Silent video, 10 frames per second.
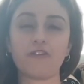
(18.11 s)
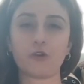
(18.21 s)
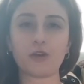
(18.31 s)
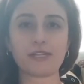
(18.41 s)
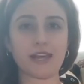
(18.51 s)

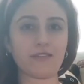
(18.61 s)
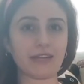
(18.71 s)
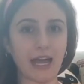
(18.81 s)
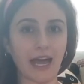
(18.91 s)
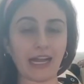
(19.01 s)

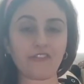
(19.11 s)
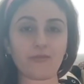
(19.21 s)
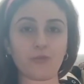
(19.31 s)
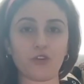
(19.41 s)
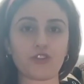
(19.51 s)
479
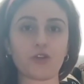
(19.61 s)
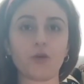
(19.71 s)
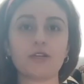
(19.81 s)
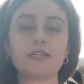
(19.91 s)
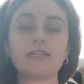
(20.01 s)
from Orchid
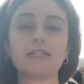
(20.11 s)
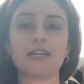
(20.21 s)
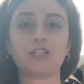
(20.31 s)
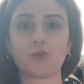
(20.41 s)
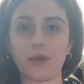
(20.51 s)
Corset,
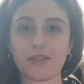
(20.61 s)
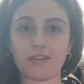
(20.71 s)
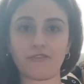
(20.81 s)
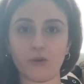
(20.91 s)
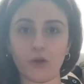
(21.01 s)
size
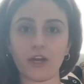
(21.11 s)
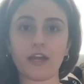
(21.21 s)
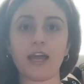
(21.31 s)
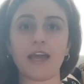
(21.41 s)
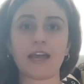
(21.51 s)
24.